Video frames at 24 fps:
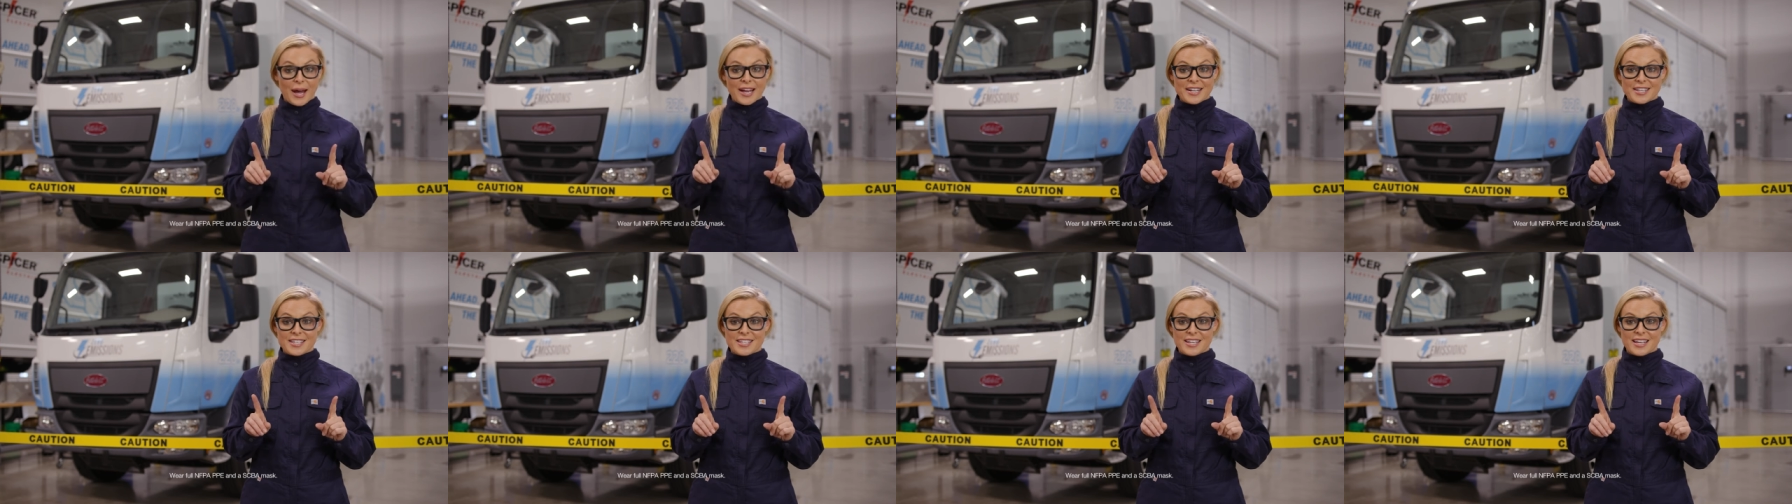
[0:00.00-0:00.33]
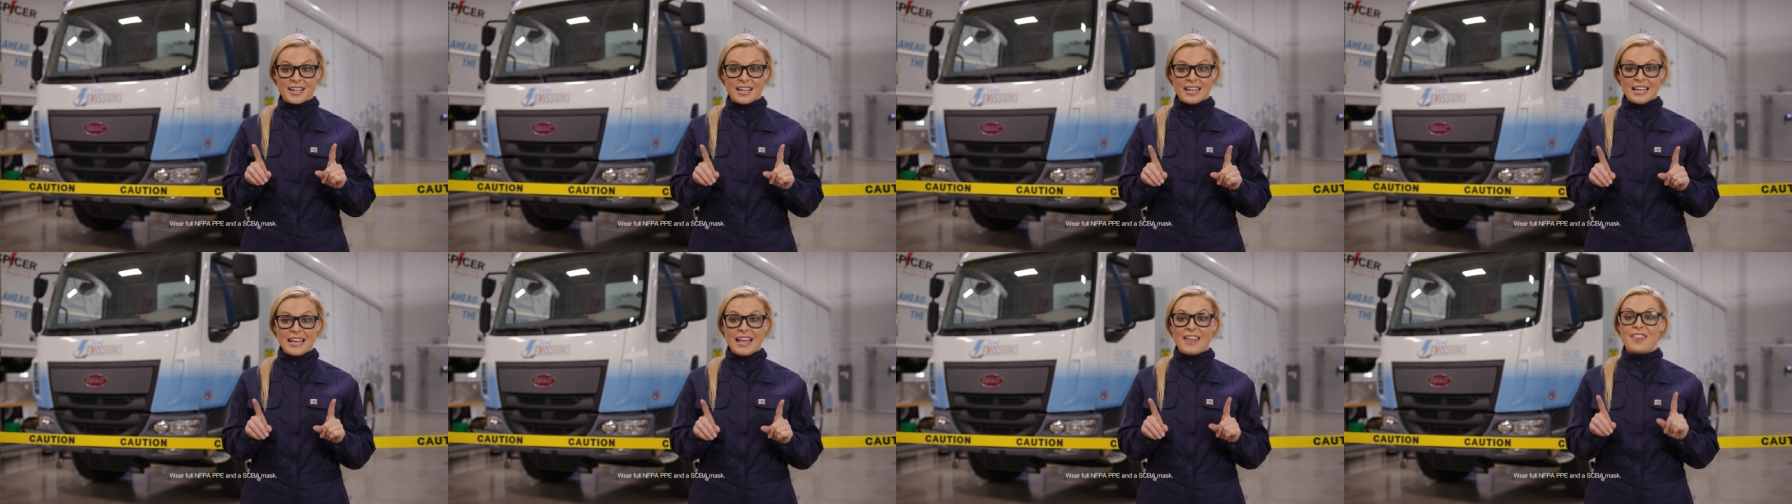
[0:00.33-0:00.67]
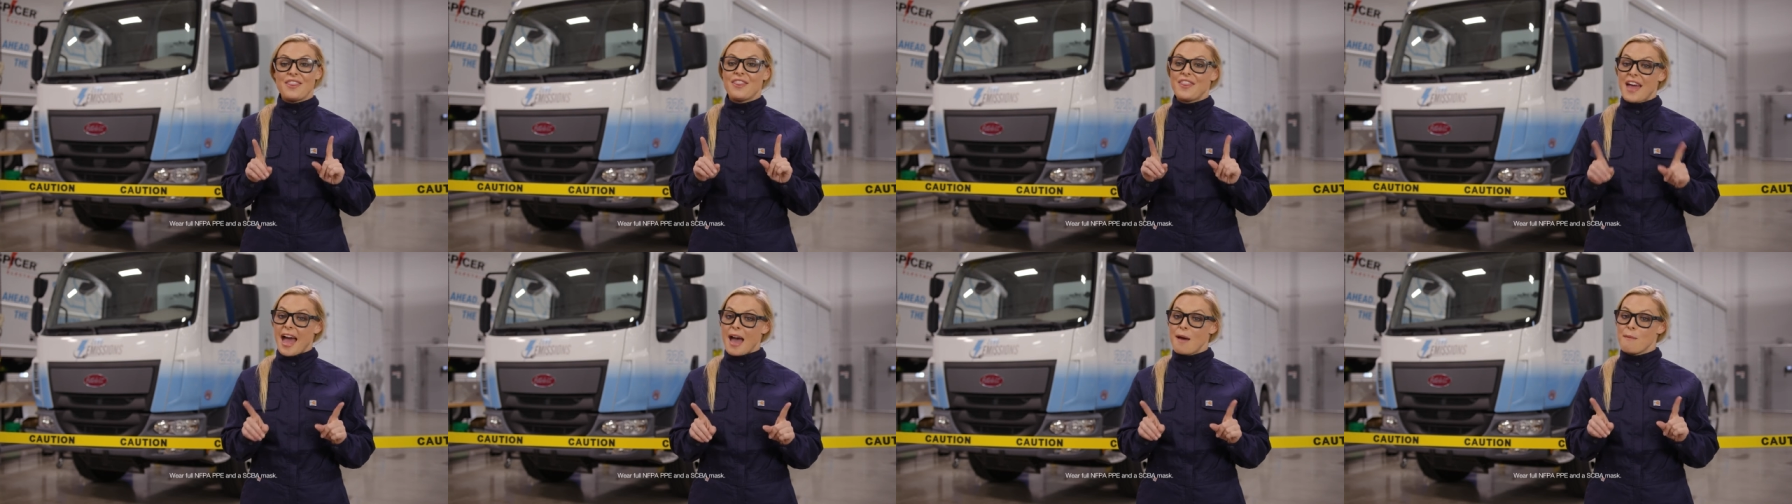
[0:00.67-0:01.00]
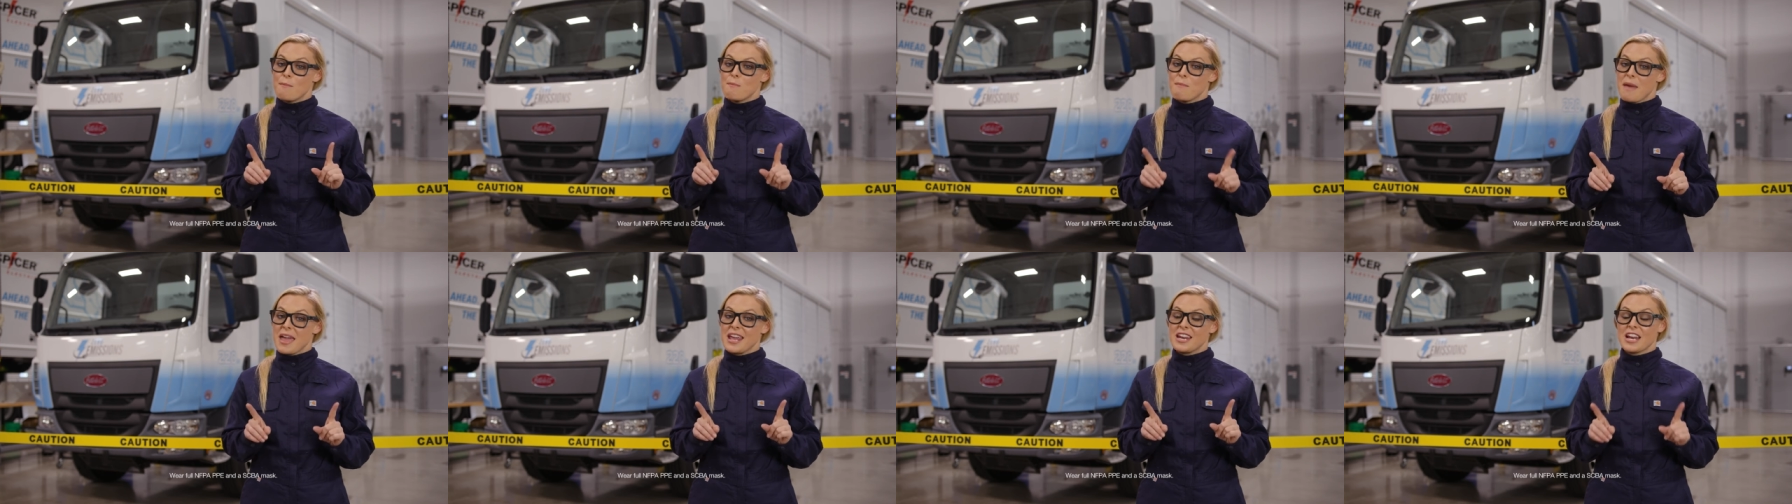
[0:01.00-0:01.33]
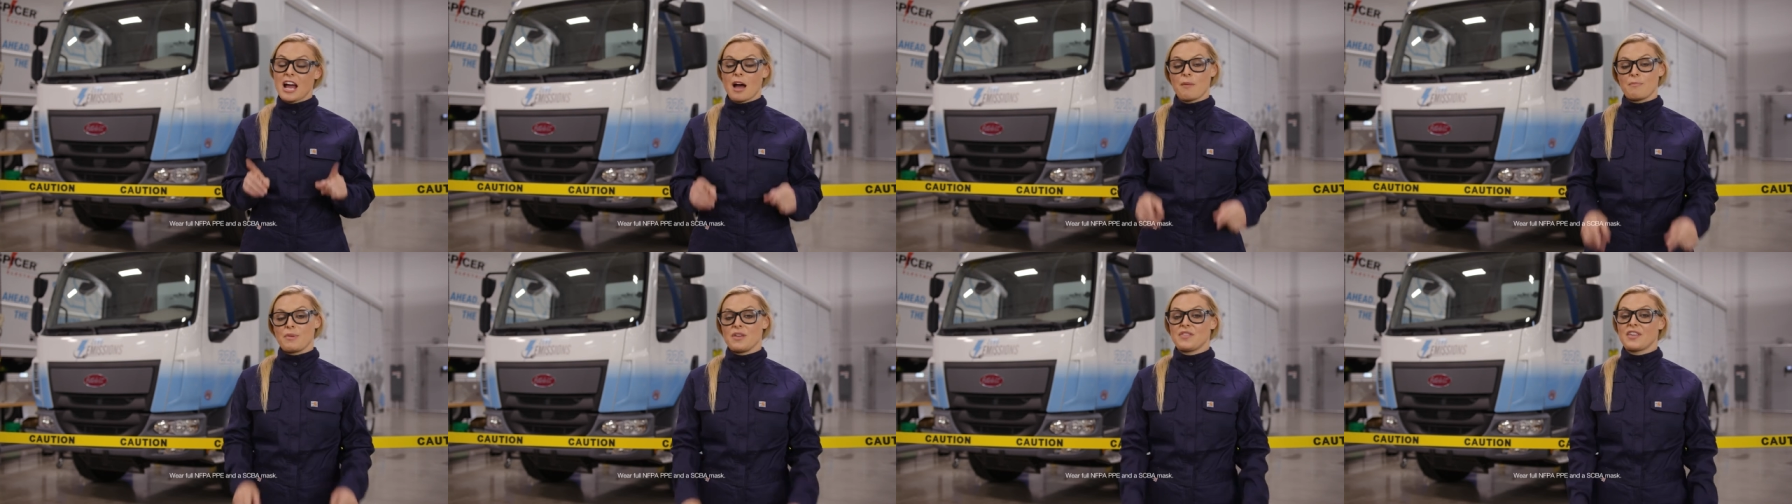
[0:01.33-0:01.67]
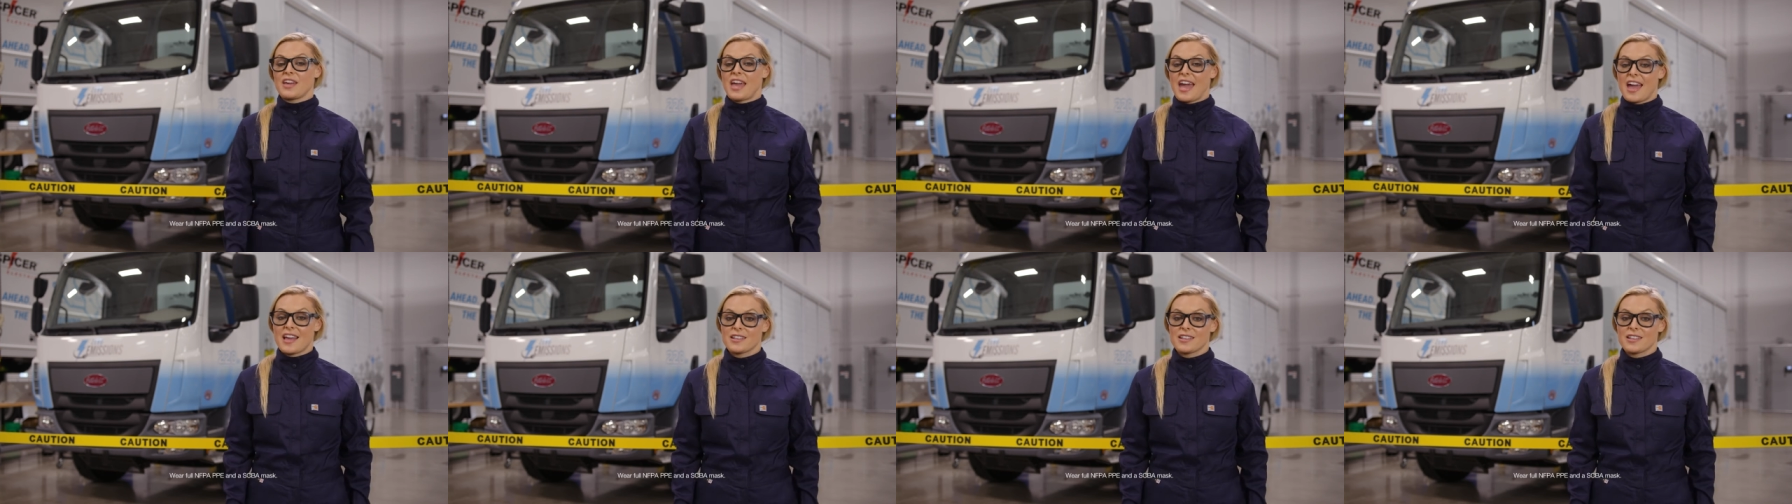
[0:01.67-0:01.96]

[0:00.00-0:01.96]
but that may not be the